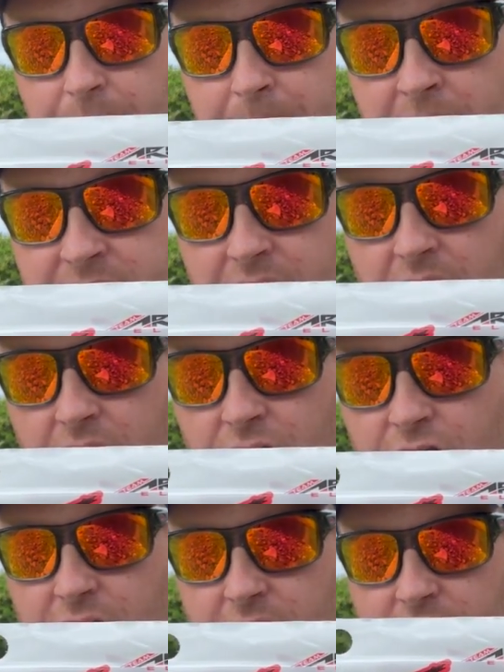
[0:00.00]
That's an
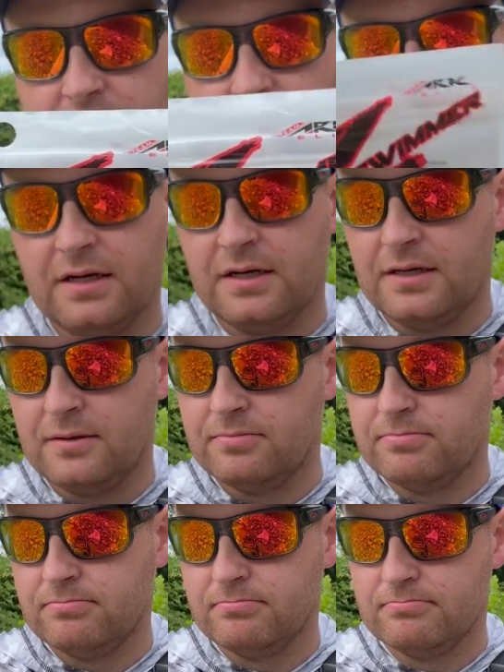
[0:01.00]
arc
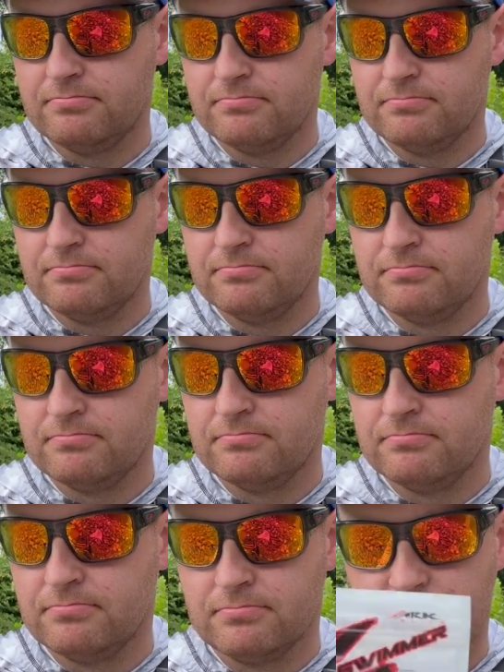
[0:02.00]

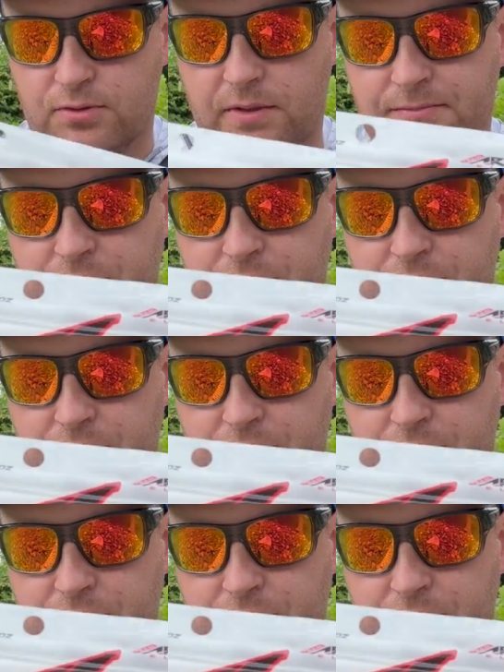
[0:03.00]
swim